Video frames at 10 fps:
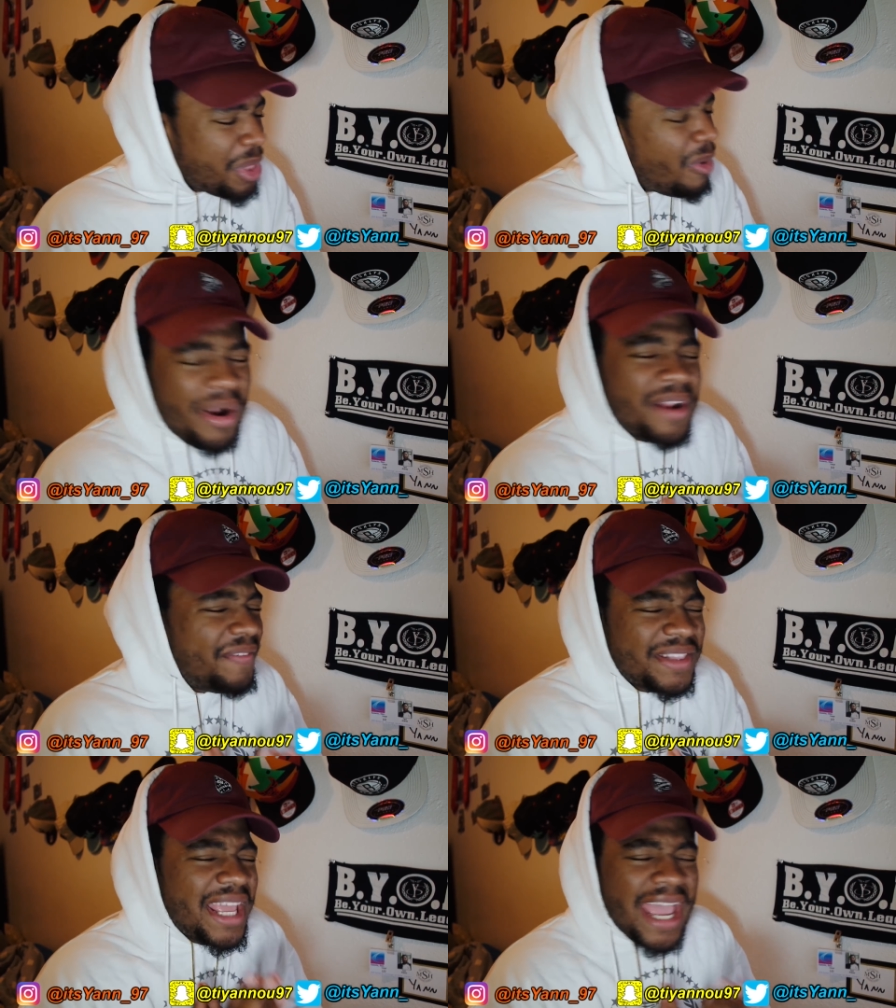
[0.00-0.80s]
So
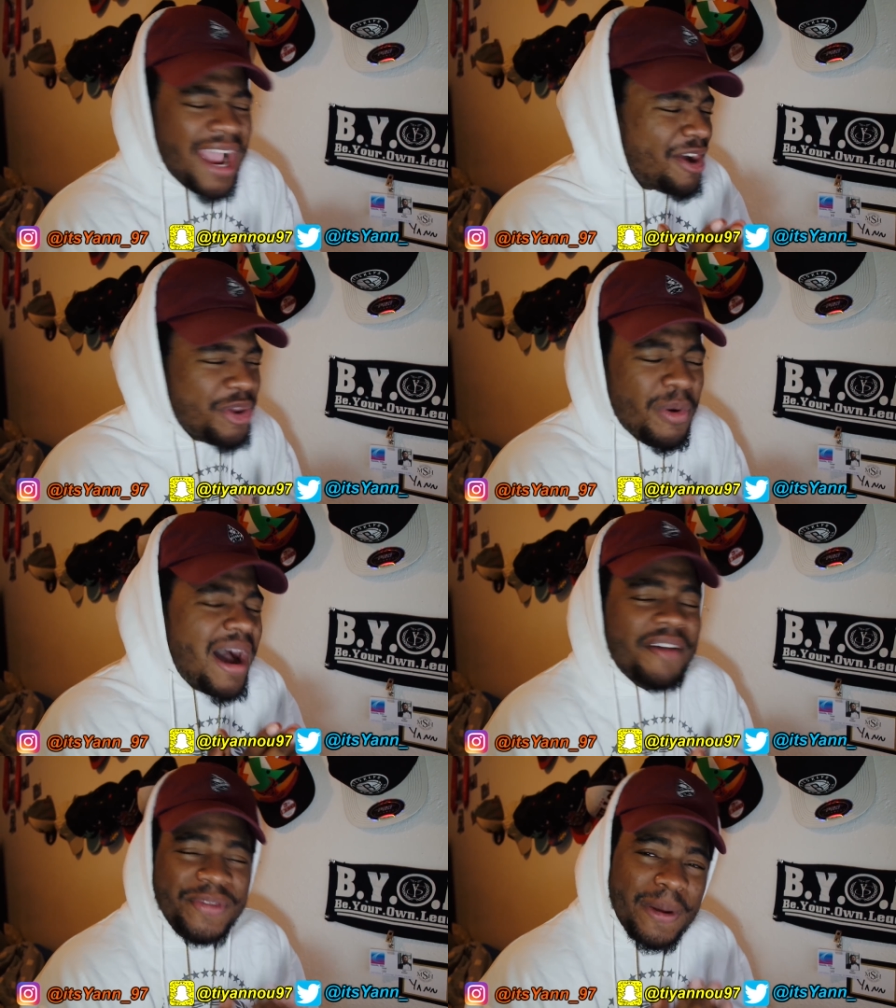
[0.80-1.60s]
whatever the hell you
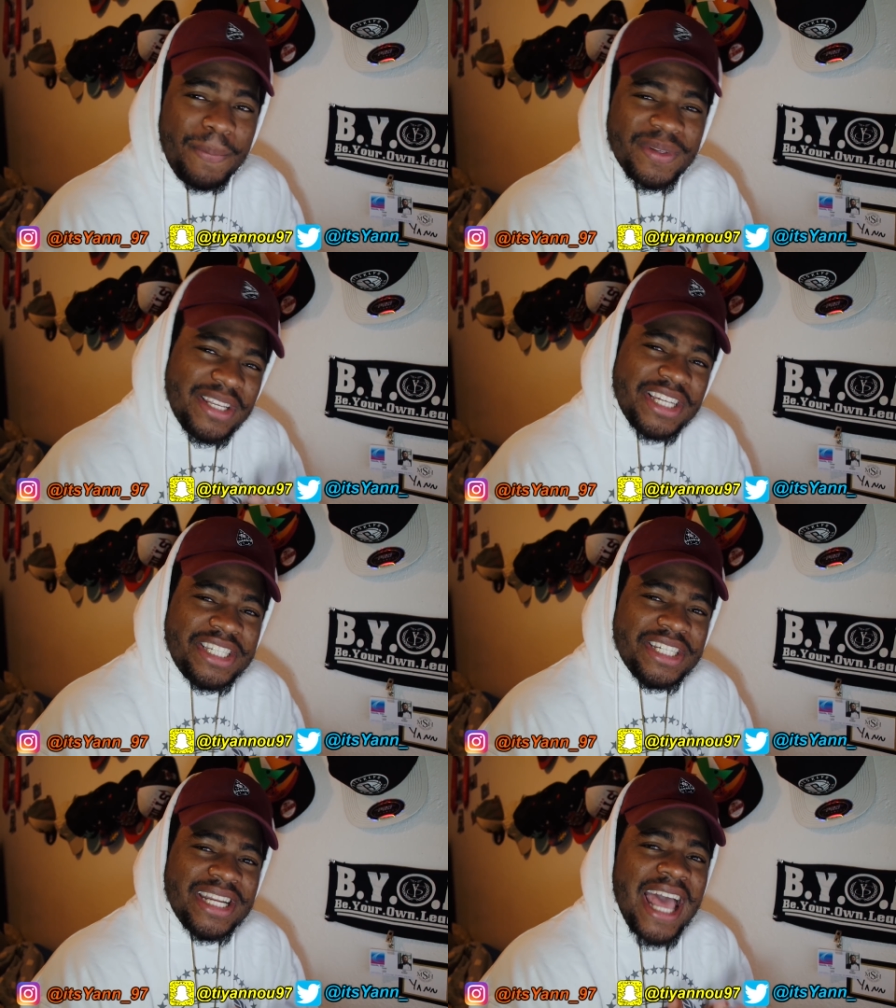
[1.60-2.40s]
have in your
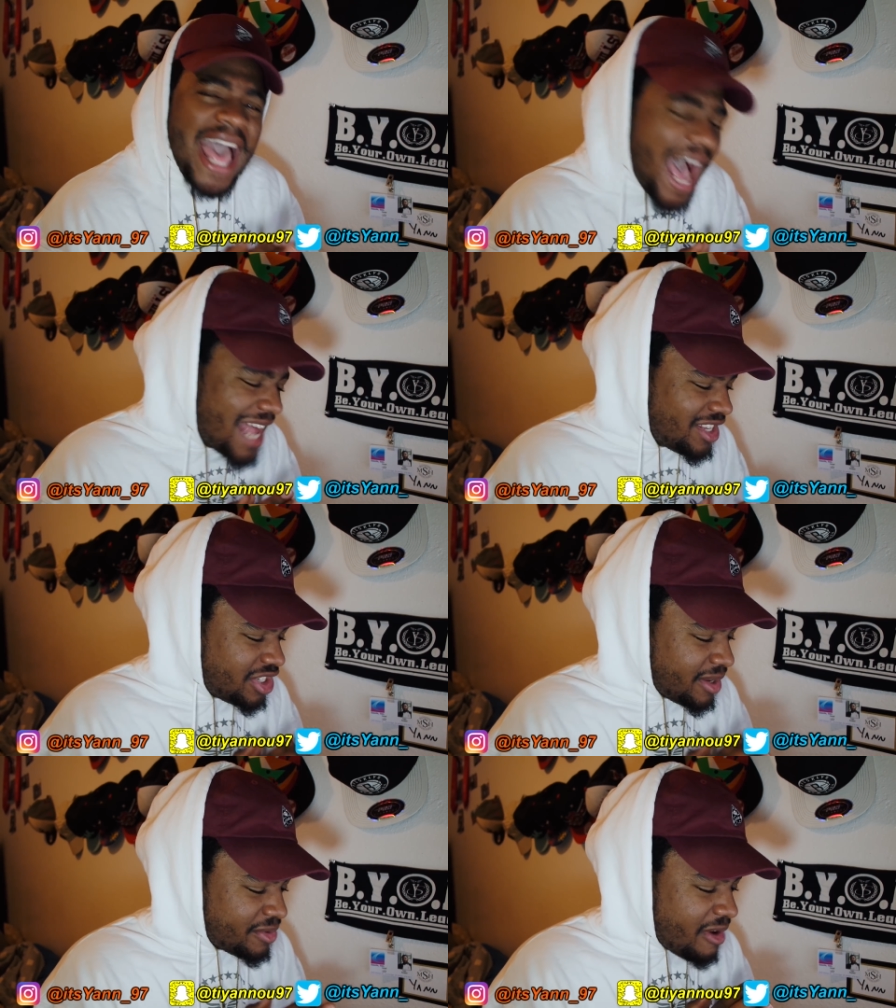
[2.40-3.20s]
possession, I
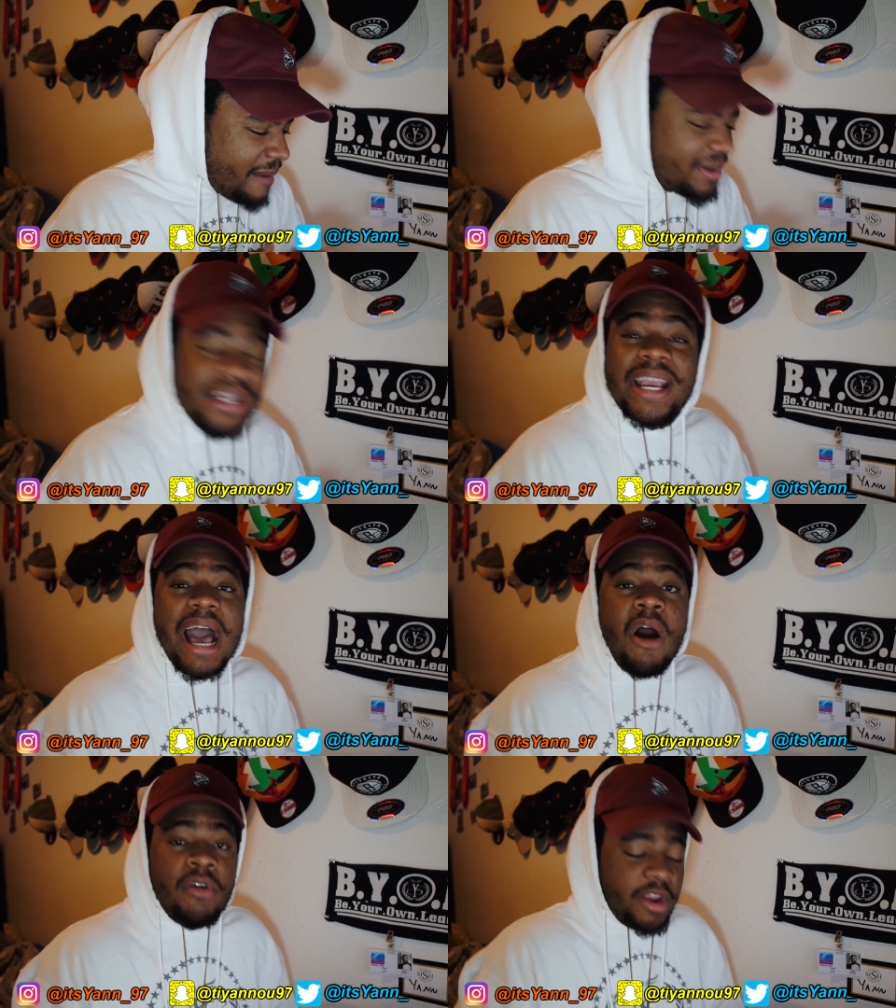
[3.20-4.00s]
just subscribe. But
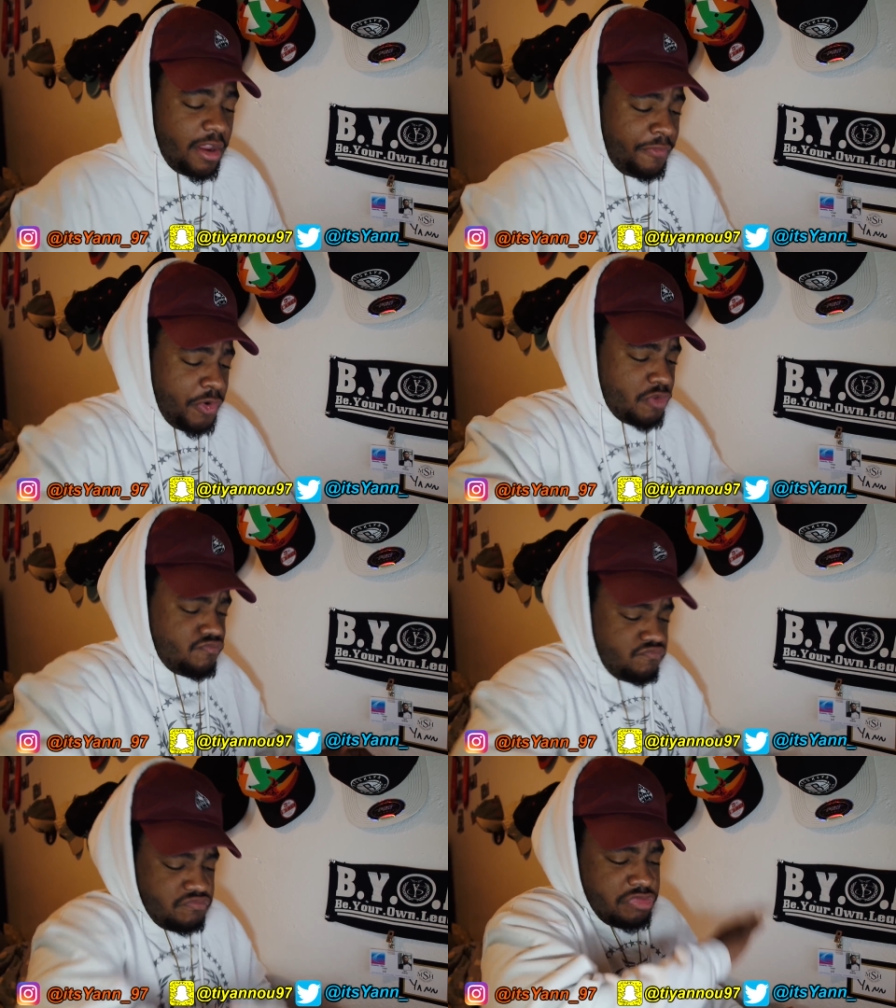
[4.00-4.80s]
nigga, I don't care if
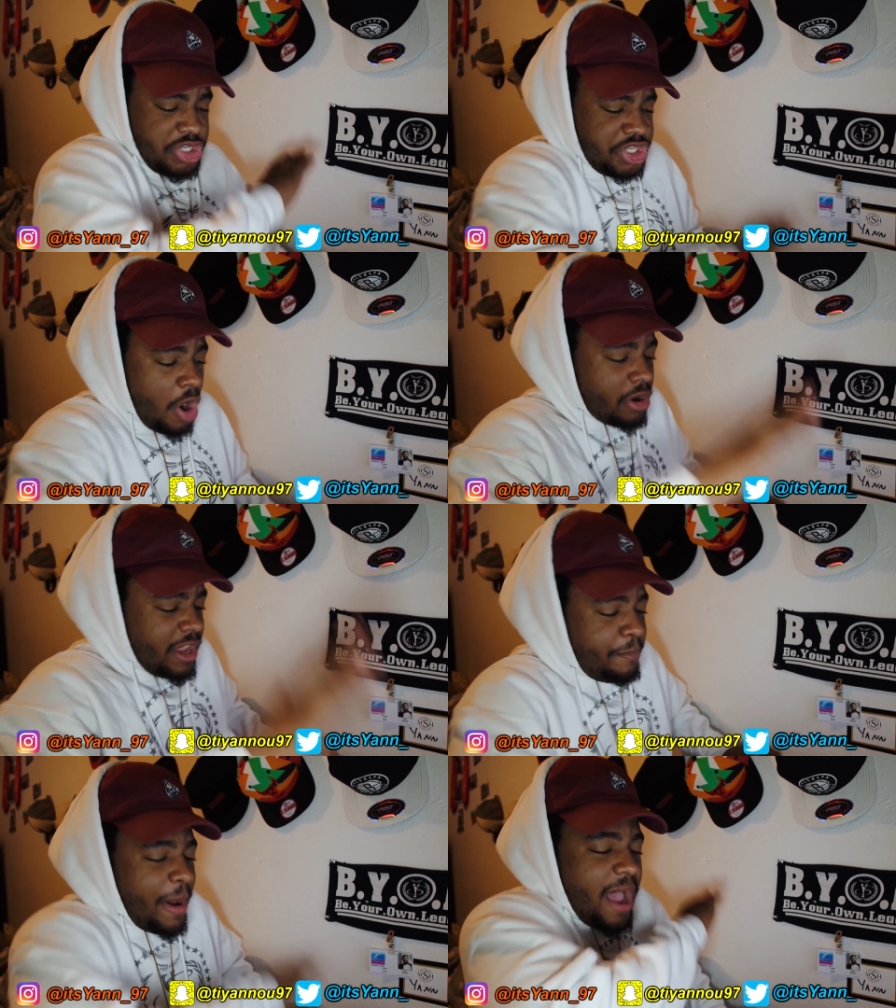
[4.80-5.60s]
you
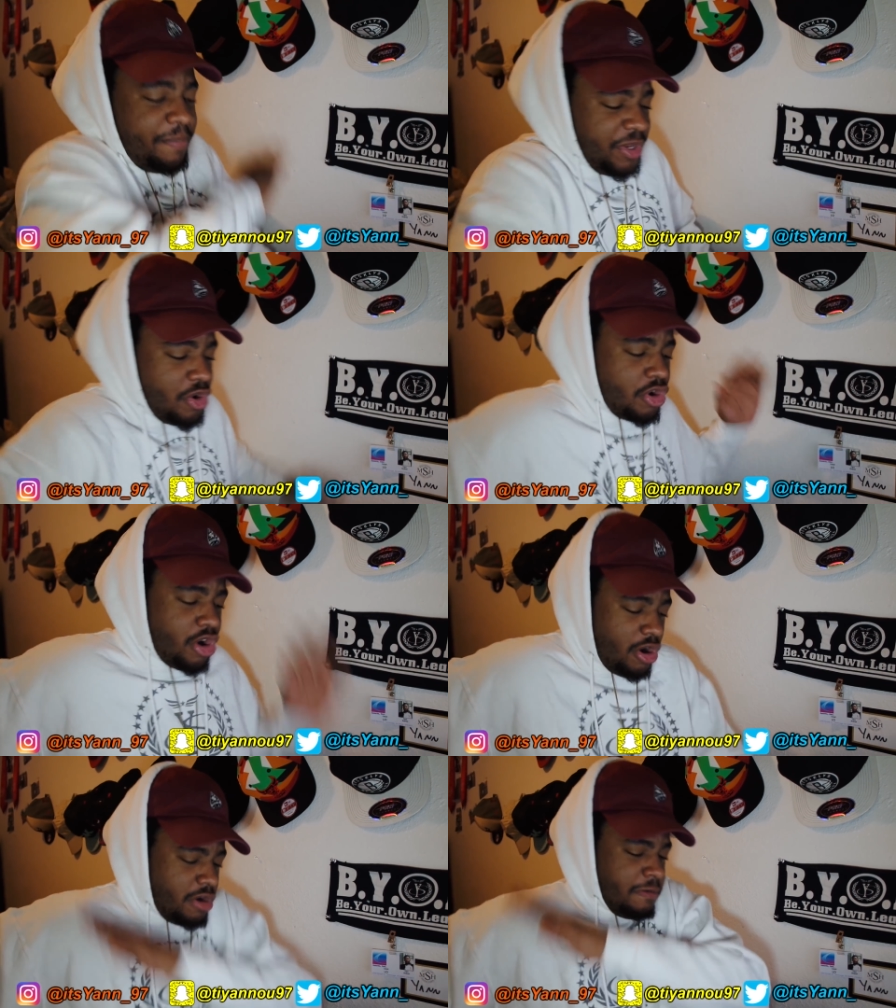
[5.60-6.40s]
donkey piping your
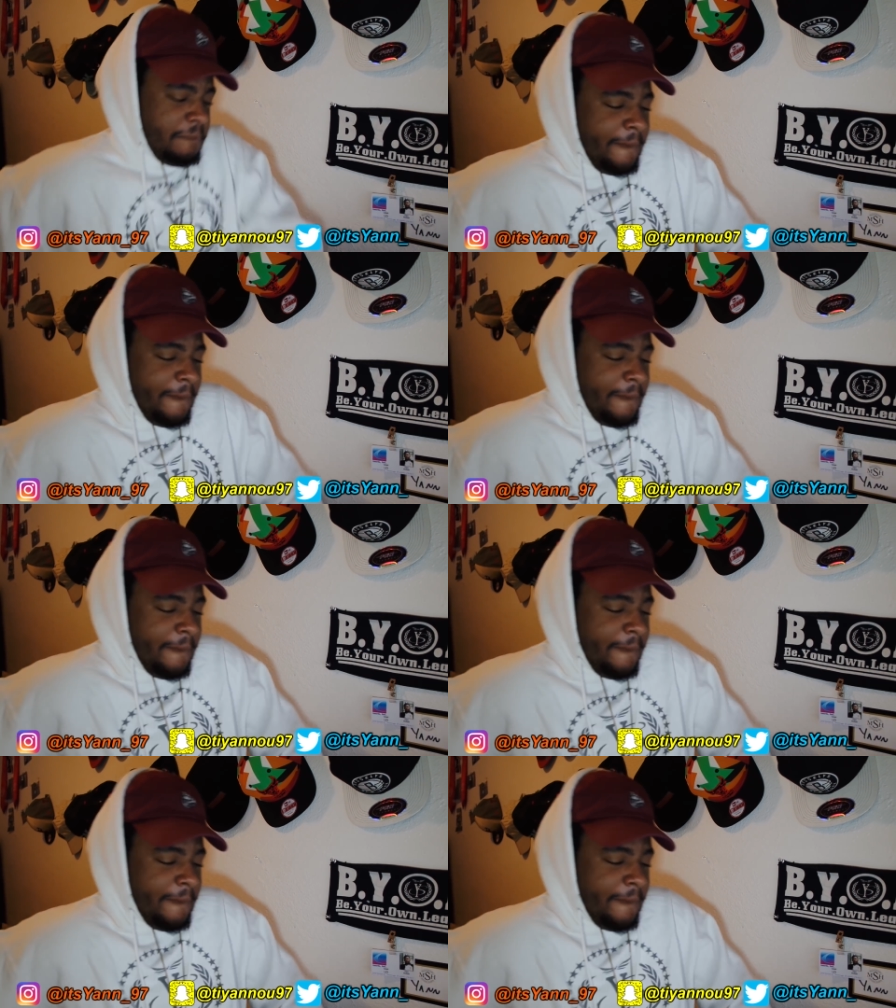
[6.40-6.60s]
girl.